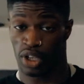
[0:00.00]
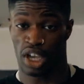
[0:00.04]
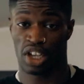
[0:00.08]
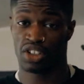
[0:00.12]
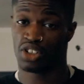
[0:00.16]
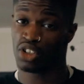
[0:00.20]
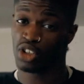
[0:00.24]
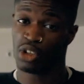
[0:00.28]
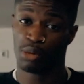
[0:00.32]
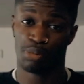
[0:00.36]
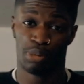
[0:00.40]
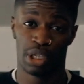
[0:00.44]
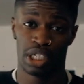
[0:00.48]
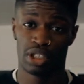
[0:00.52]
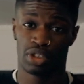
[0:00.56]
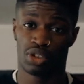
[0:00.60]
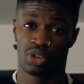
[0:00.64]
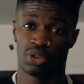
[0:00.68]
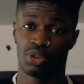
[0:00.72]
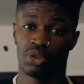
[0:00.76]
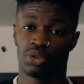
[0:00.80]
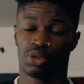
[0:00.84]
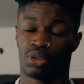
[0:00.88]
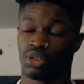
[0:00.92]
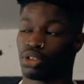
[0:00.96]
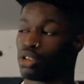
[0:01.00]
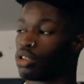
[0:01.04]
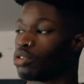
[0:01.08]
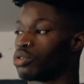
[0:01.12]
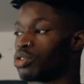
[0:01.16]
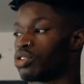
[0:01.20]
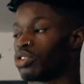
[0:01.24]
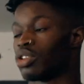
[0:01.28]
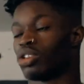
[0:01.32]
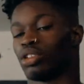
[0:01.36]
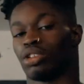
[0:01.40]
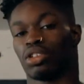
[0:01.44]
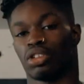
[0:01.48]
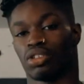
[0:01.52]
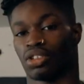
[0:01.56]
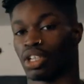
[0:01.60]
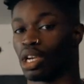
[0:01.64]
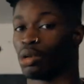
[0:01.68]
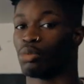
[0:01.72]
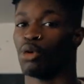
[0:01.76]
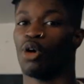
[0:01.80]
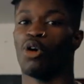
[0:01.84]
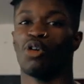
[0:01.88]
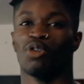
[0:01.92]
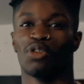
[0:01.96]
you catch it on B two, oh shit, it's
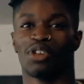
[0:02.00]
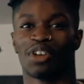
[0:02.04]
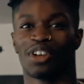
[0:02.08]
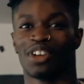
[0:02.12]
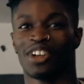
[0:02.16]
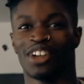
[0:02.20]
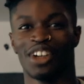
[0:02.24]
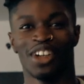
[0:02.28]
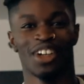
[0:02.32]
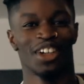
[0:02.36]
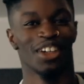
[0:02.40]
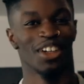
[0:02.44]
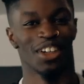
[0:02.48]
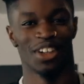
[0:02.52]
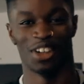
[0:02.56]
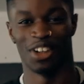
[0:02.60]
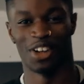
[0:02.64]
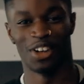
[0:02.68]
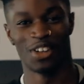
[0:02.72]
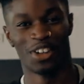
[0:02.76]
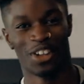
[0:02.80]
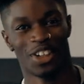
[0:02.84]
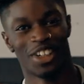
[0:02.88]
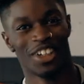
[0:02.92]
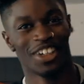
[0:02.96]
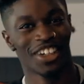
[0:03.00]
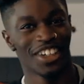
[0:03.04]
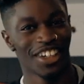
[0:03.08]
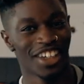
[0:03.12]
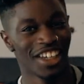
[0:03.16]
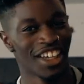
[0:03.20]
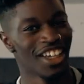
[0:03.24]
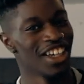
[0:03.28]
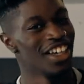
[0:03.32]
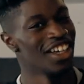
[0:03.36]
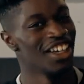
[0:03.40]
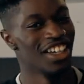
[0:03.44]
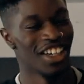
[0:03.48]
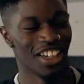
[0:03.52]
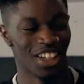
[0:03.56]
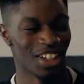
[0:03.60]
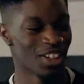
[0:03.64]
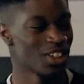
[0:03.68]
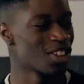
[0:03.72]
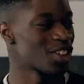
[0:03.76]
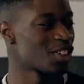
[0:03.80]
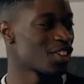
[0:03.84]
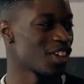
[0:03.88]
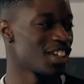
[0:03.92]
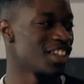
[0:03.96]
game over. You know, it
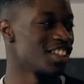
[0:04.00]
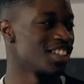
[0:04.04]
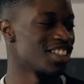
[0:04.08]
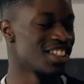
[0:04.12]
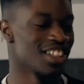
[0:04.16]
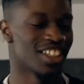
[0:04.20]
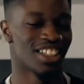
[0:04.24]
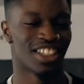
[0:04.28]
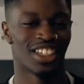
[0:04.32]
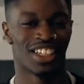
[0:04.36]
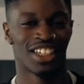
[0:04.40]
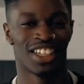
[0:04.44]
looks crazy.